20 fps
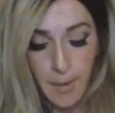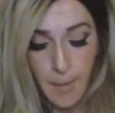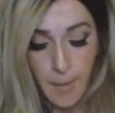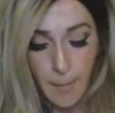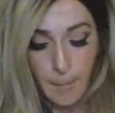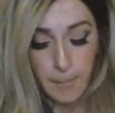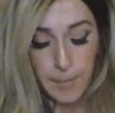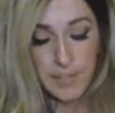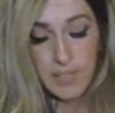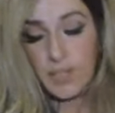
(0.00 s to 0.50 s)

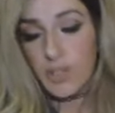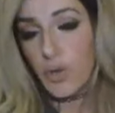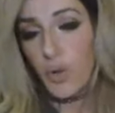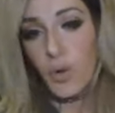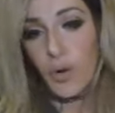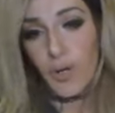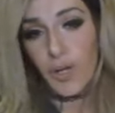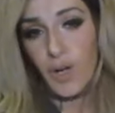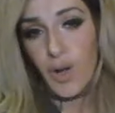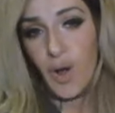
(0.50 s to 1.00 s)
but the
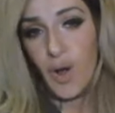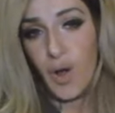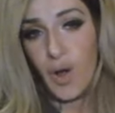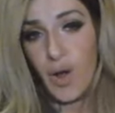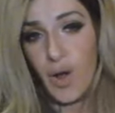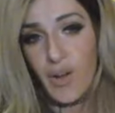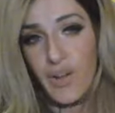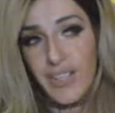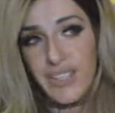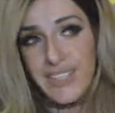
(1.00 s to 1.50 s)
court
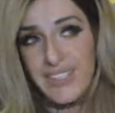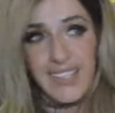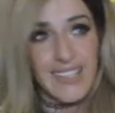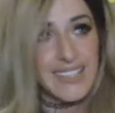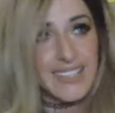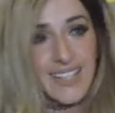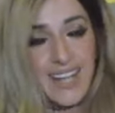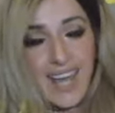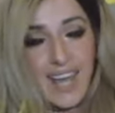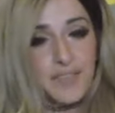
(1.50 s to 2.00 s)

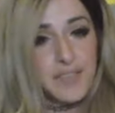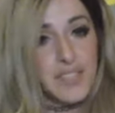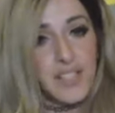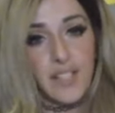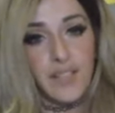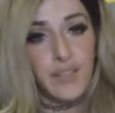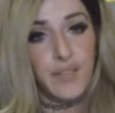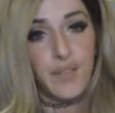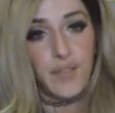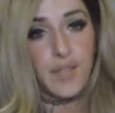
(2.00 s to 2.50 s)
doesn't have to
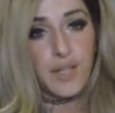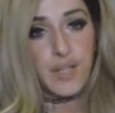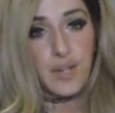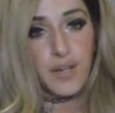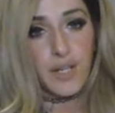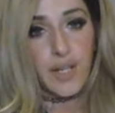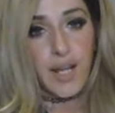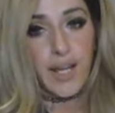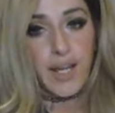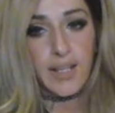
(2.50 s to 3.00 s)
give you 30
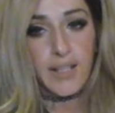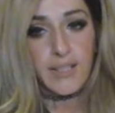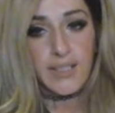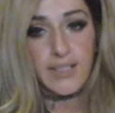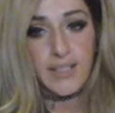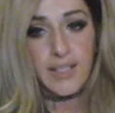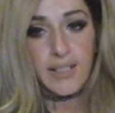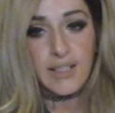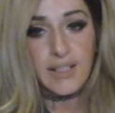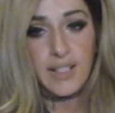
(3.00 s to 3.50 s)
days.
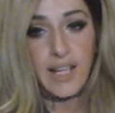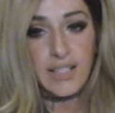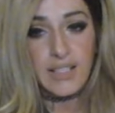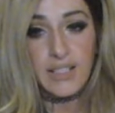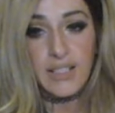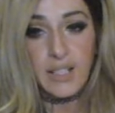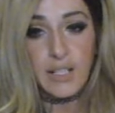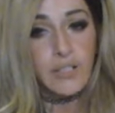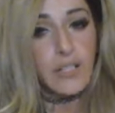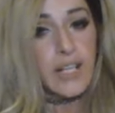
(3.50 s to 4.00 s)
They
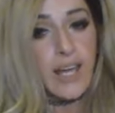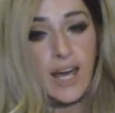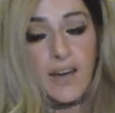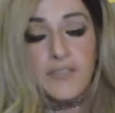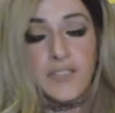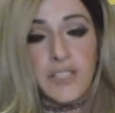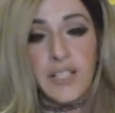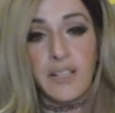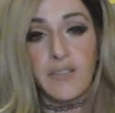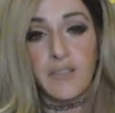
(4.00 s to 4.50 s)
literally have to
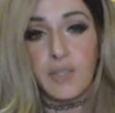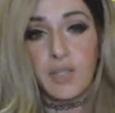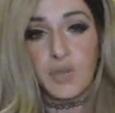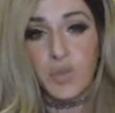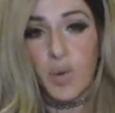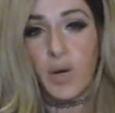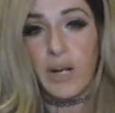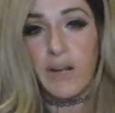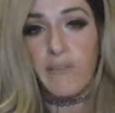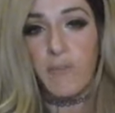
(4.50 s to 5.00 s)
give you
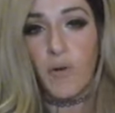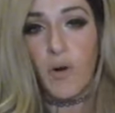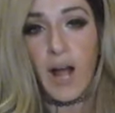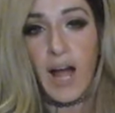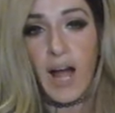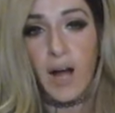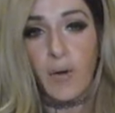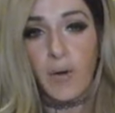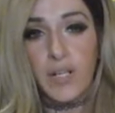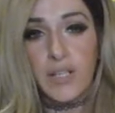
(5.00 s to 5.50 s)
24
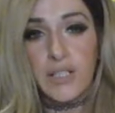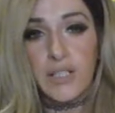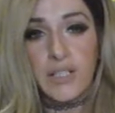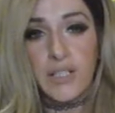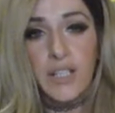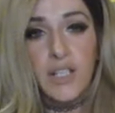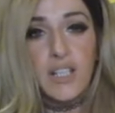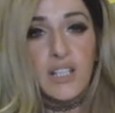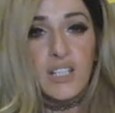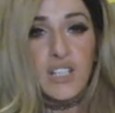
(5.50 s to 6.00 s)
hours
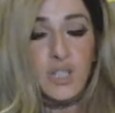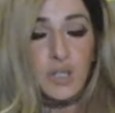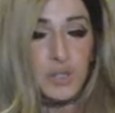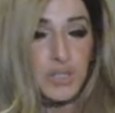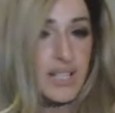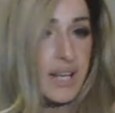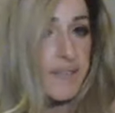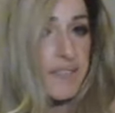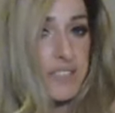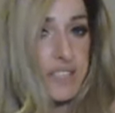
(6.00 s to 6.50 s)
to
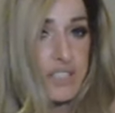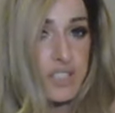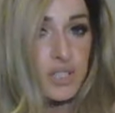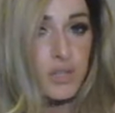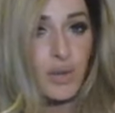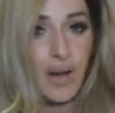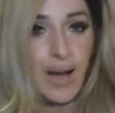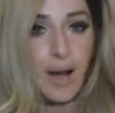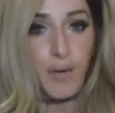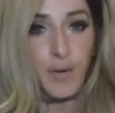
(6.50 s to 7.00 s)
72
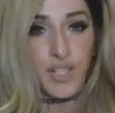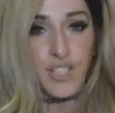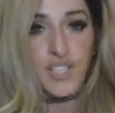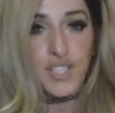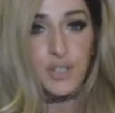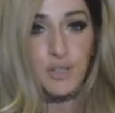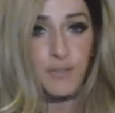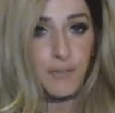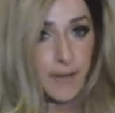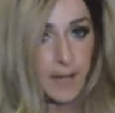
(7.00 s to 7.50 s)
hours
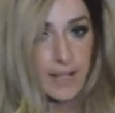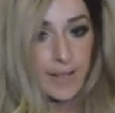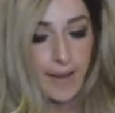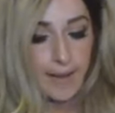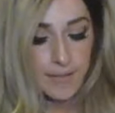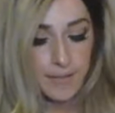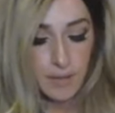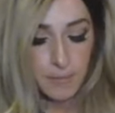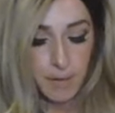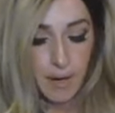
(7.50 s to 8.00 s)
to vacate
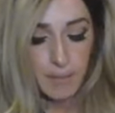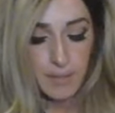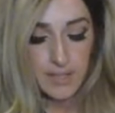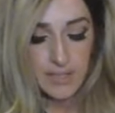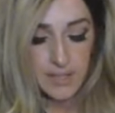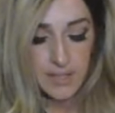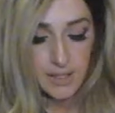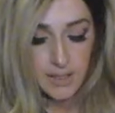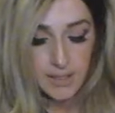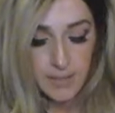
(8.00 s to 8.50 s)
the premises.